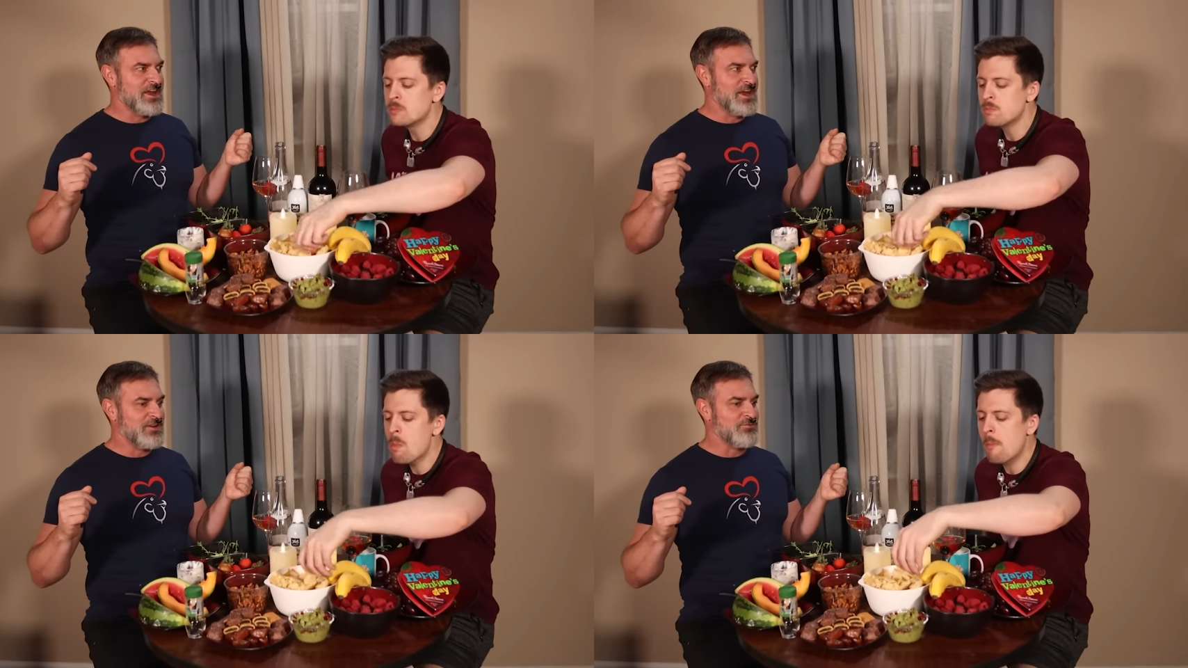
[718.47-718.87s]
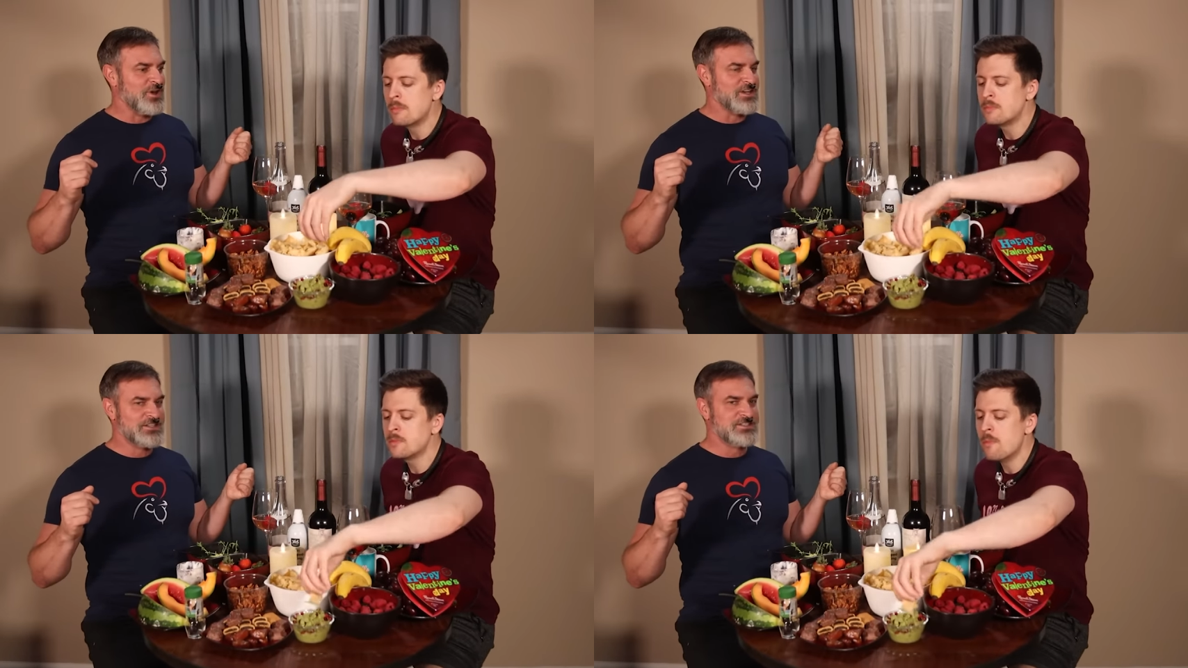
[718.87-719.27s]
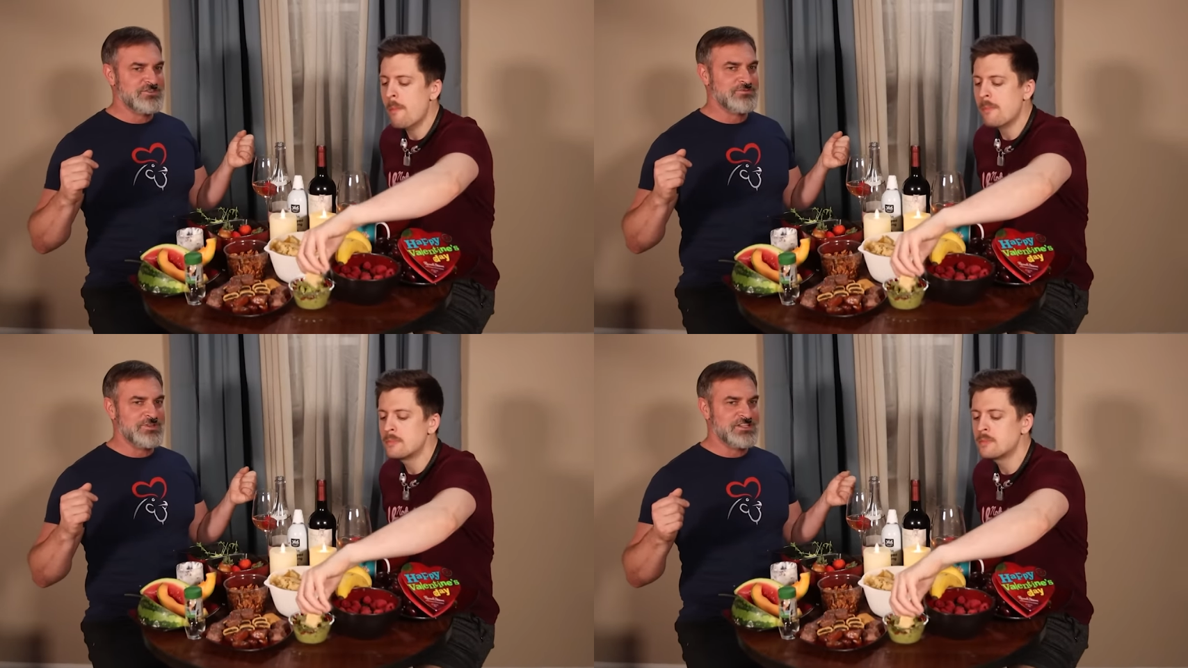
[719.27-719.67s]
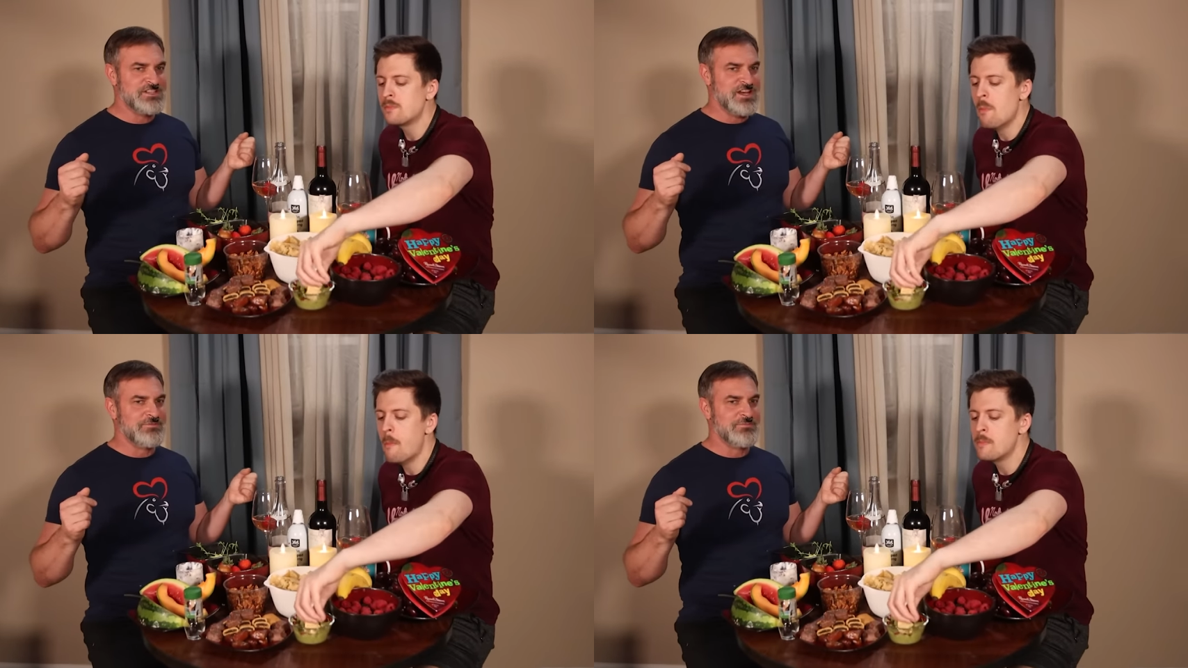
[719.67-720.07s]
Speaker 1: and wanted to be
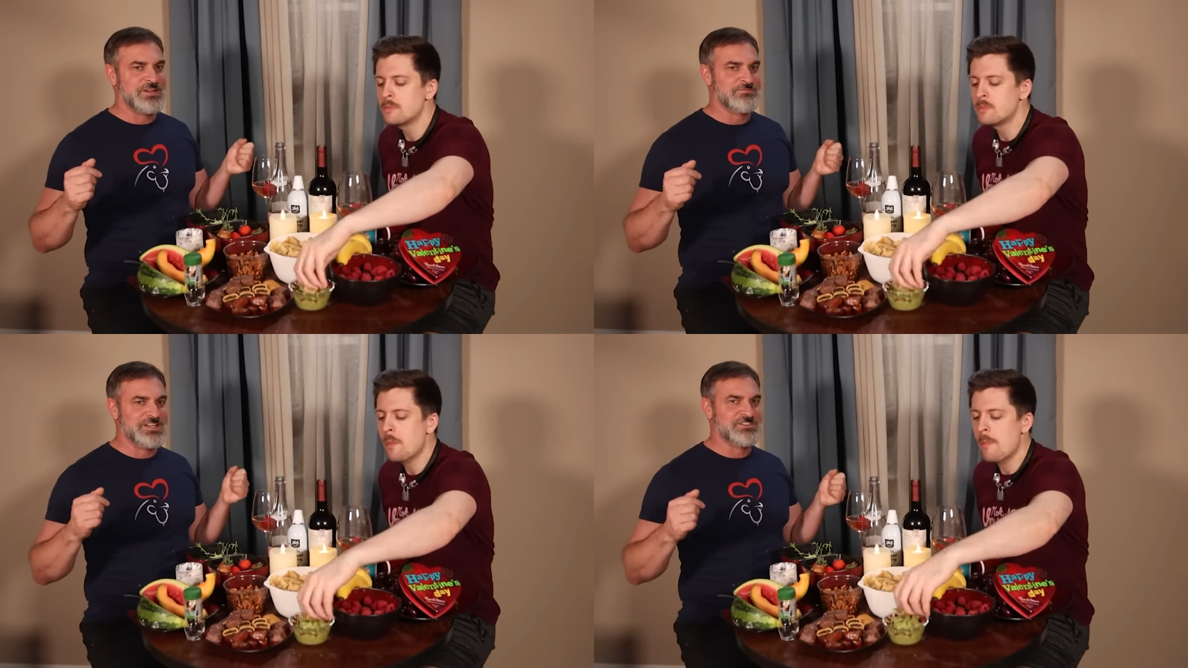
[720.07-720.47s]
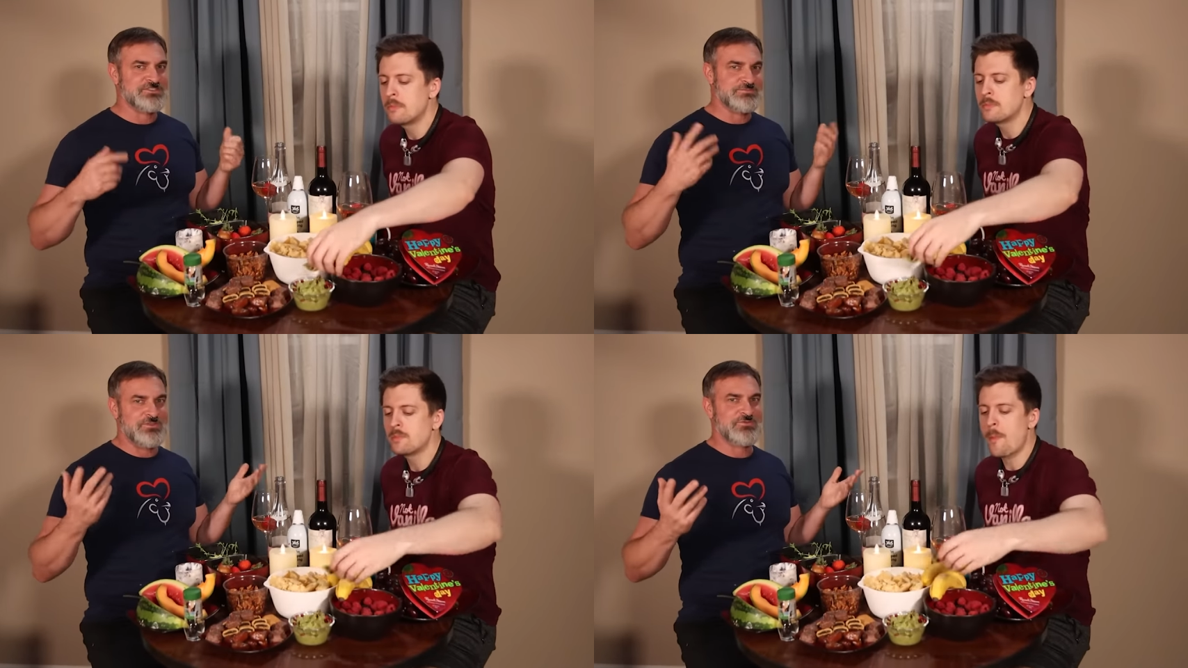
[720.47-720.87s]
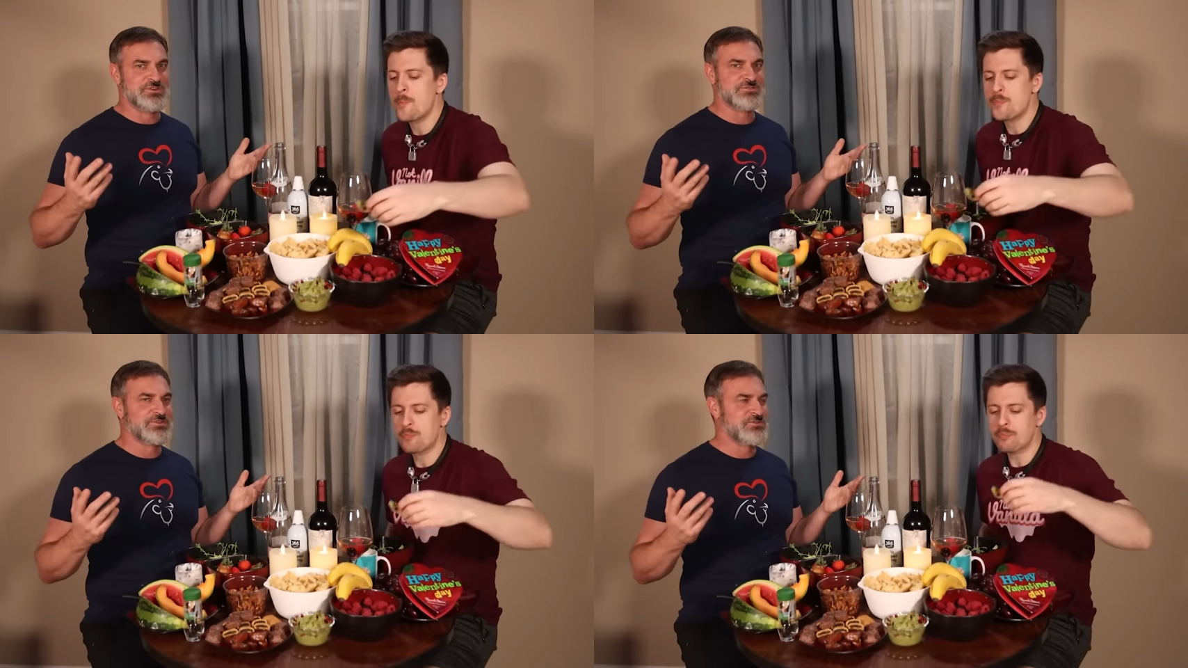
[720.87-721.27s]
done, but because it was my first